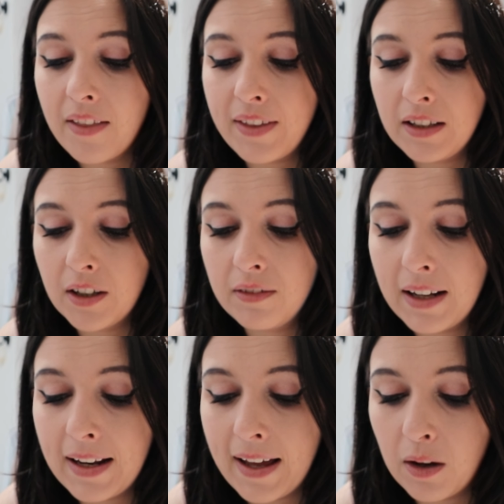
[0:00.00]
they don't
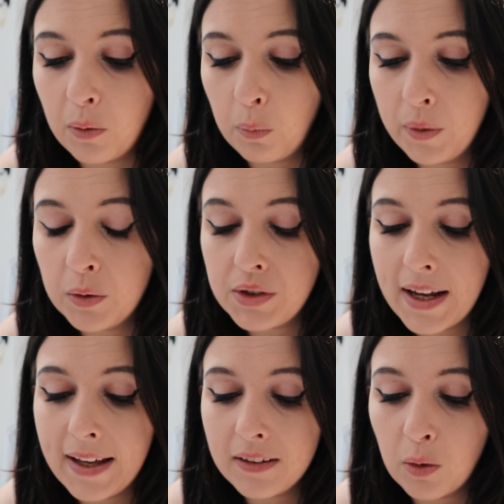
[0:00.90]
allow
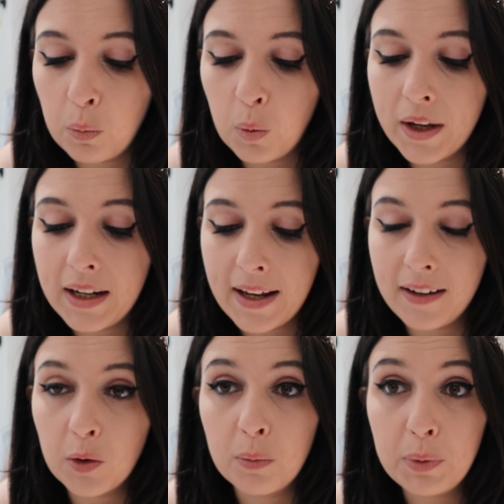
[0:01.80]
wheelchairs, walking
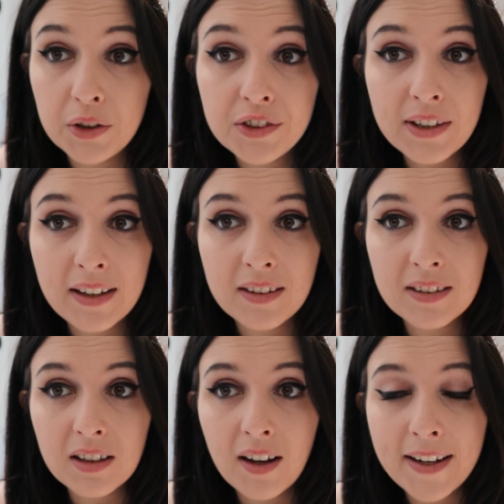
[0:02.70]
aids or pushchairs
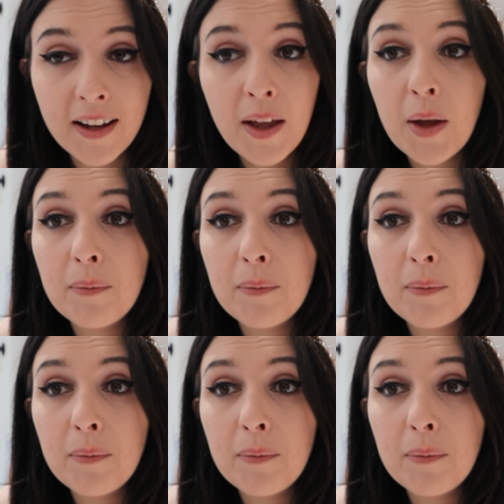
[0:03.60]
inside,